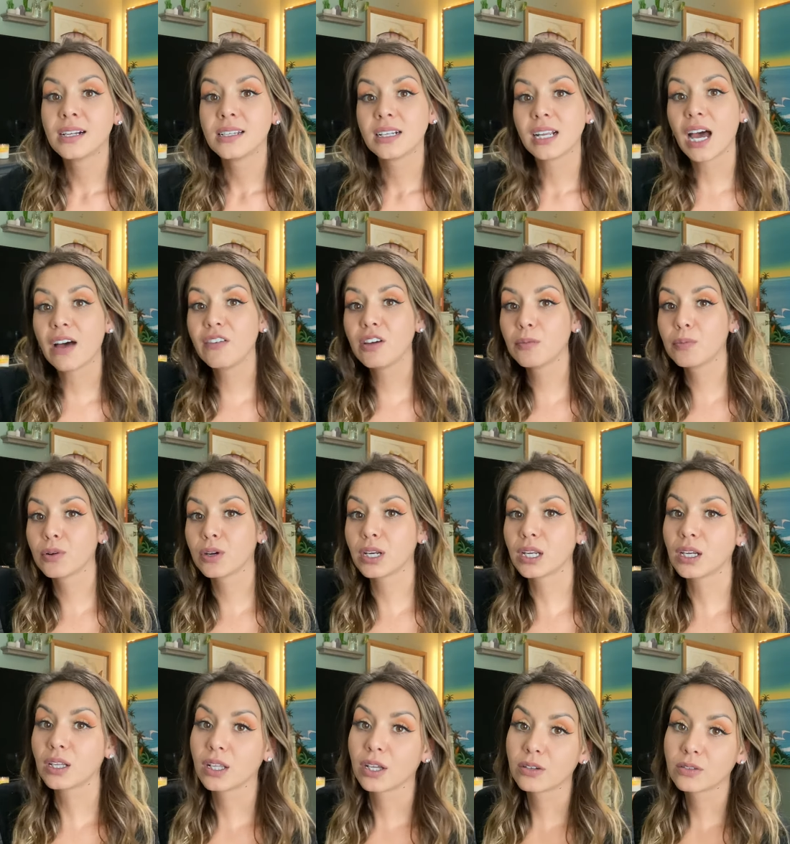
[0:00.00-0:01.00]
to have it
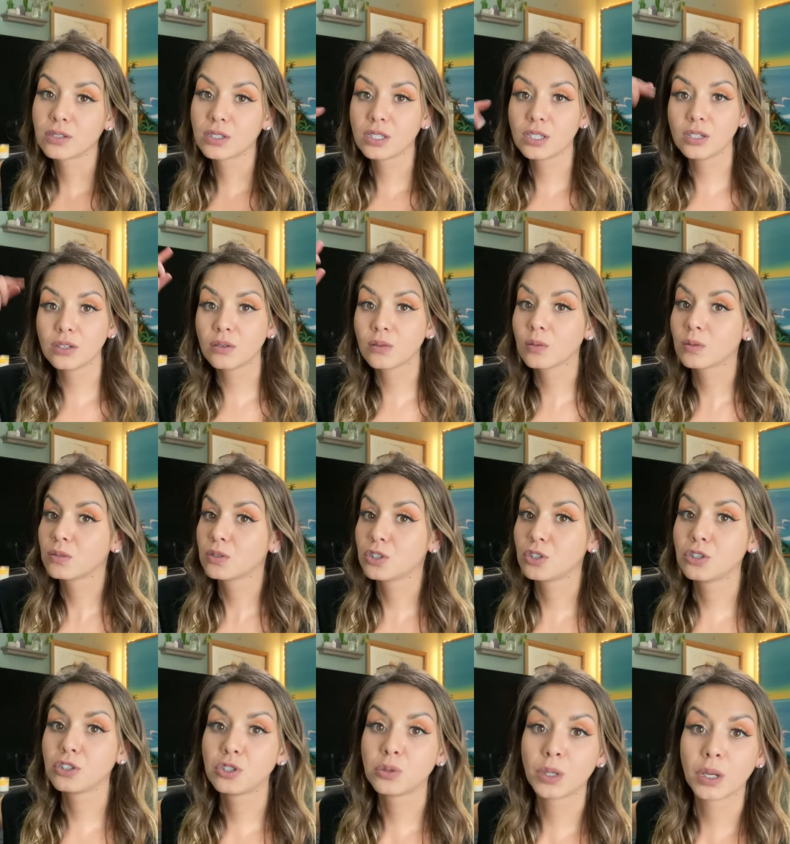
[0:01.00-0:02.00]
pretty close to you
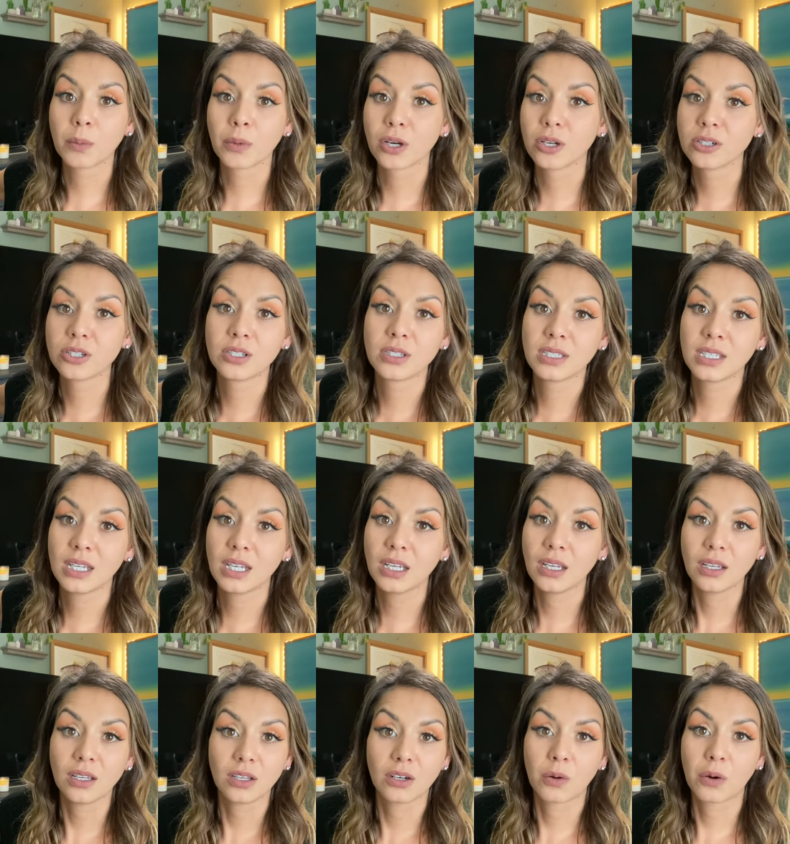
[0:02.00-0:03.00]
due to an
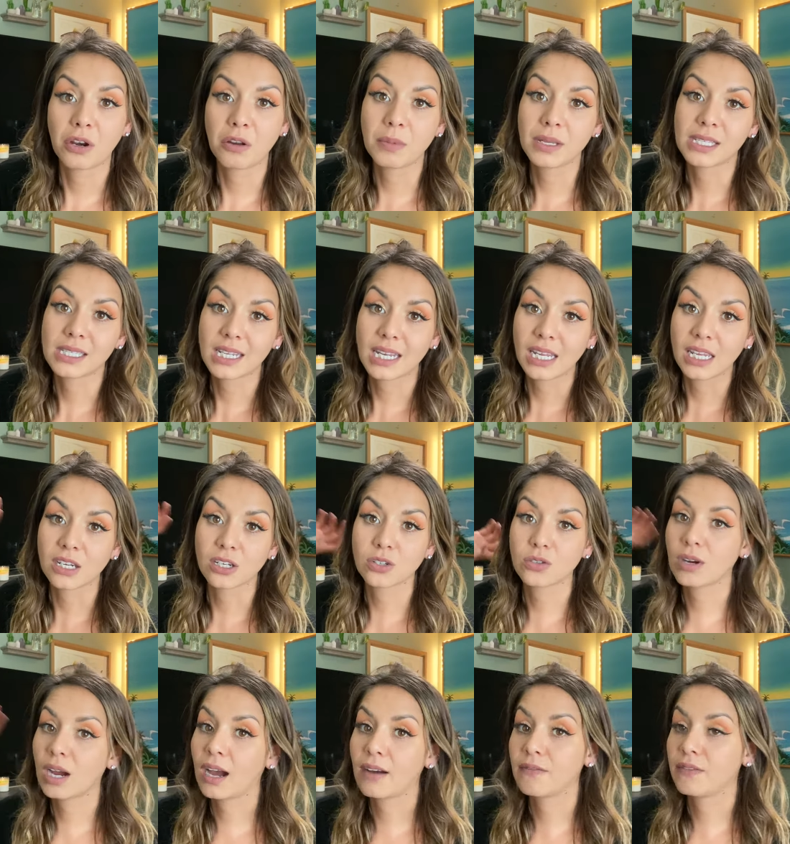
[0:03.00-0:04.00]
emergency. You don't want to be sitting in
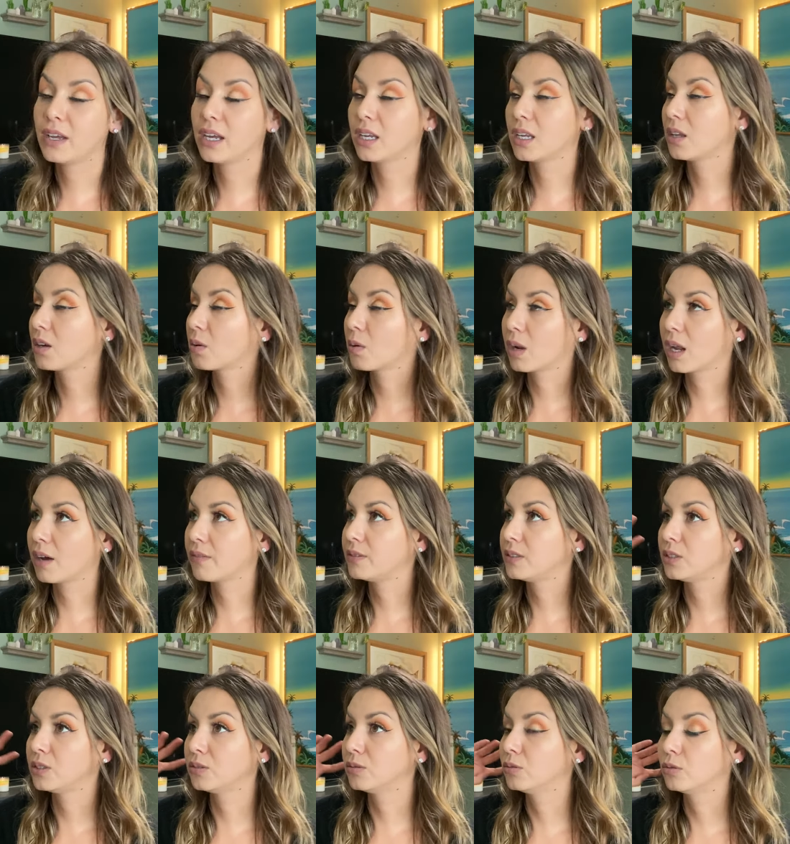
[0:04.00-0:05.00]
traffic. You don't have
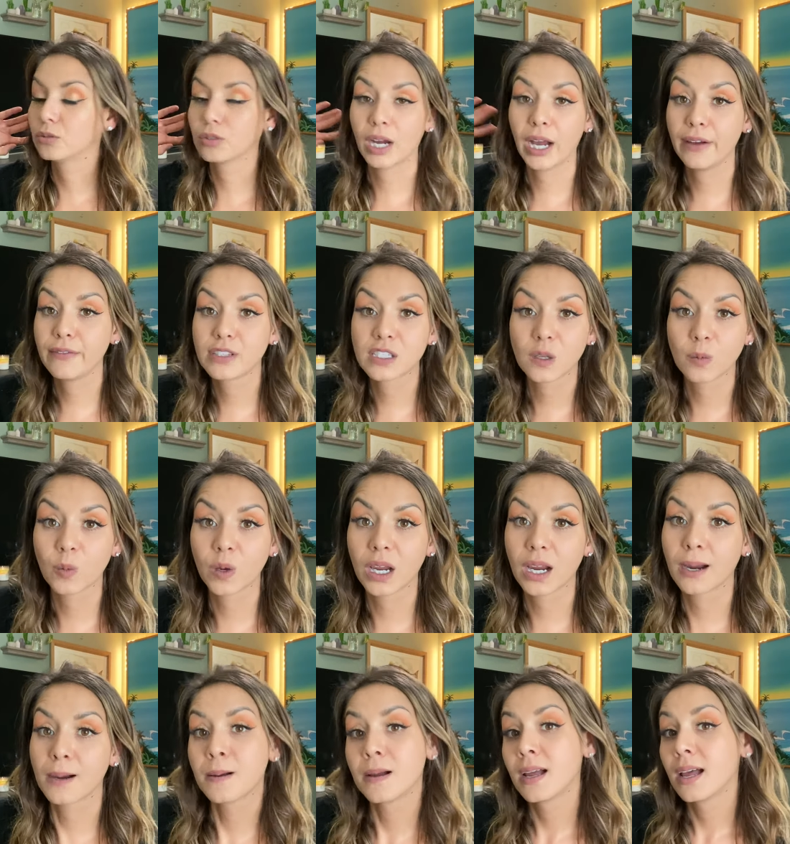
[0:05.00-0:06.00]
to drive
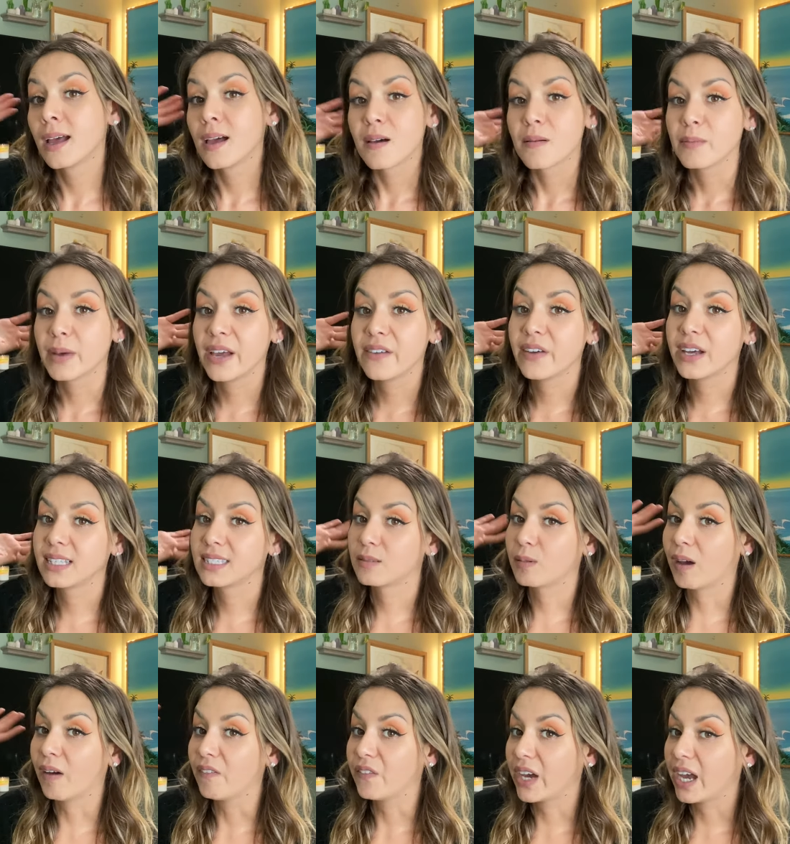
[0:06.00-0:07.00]
somewhere. My vet's
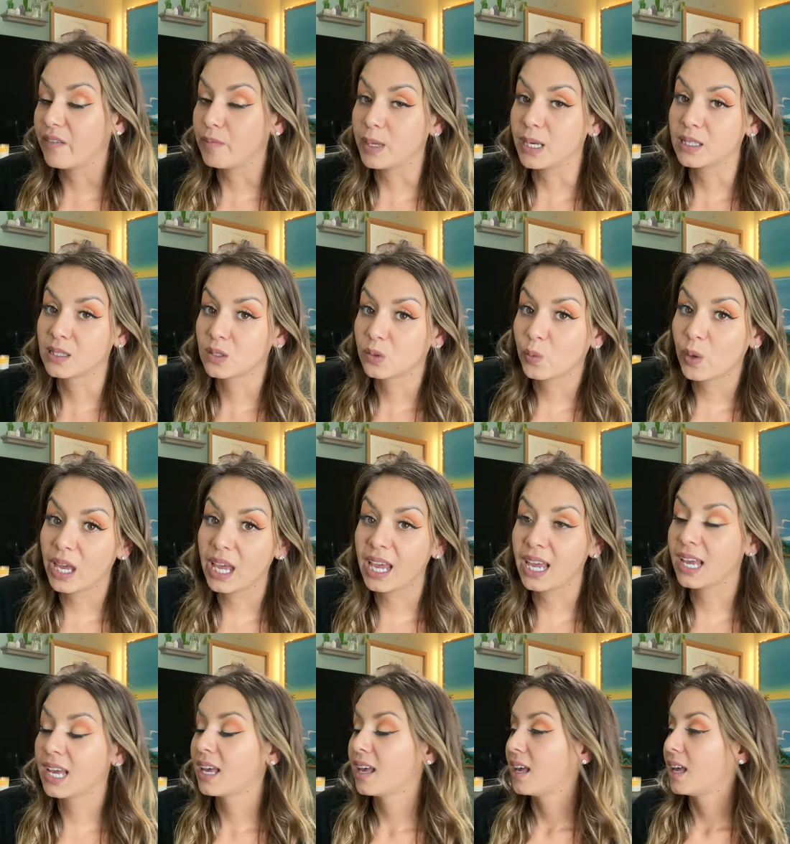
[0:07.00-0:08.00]
about 5 minutes
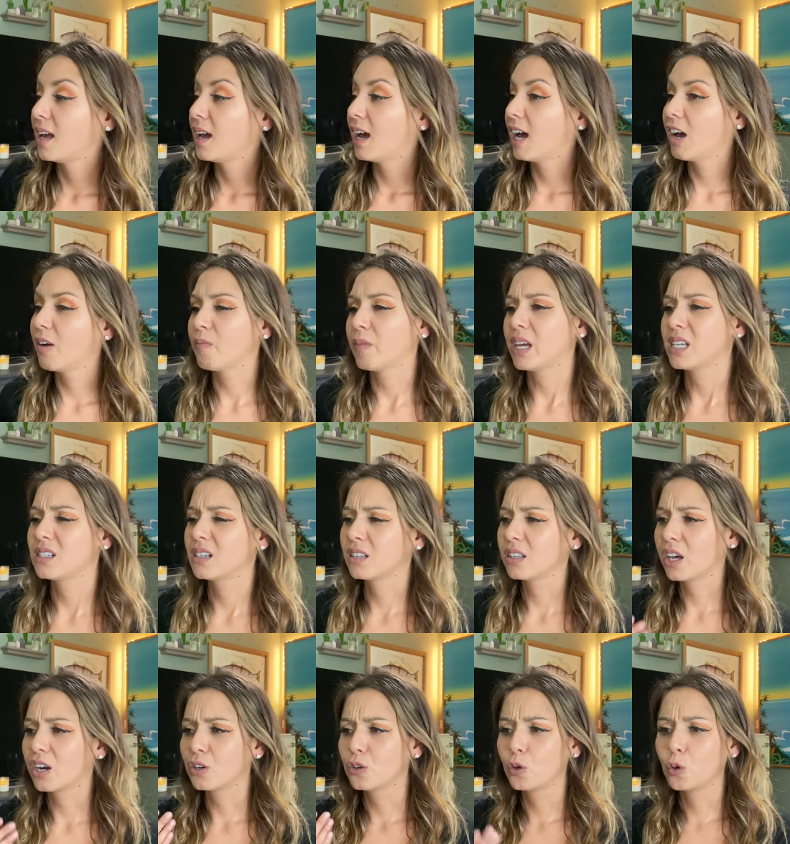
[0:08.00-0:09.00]
away. I did a
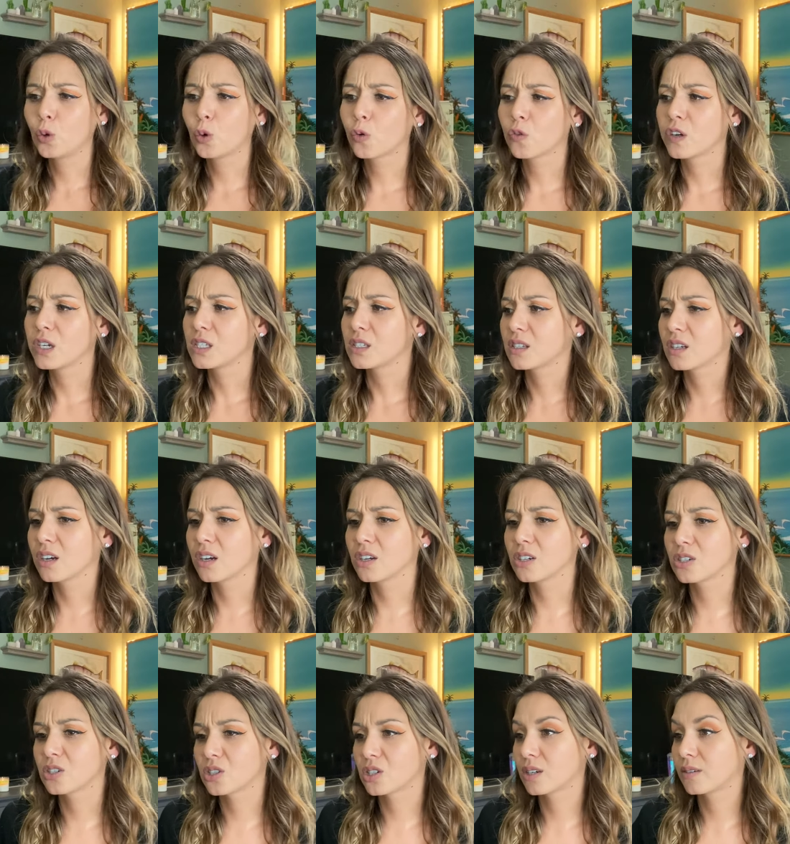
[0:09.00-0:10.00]
lot of Google
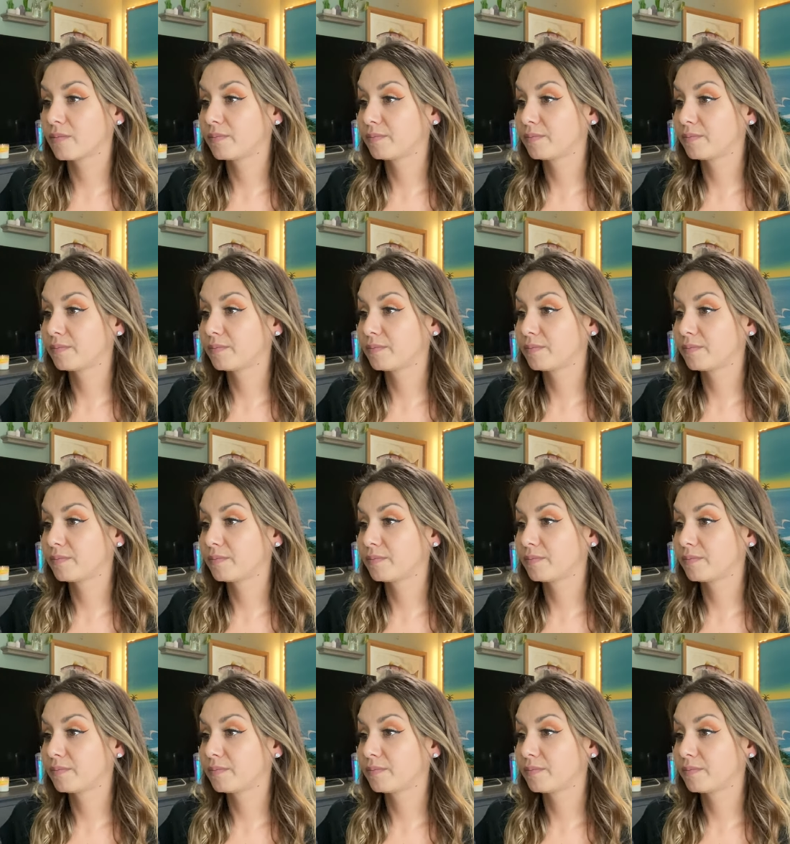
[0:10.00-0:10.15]
research,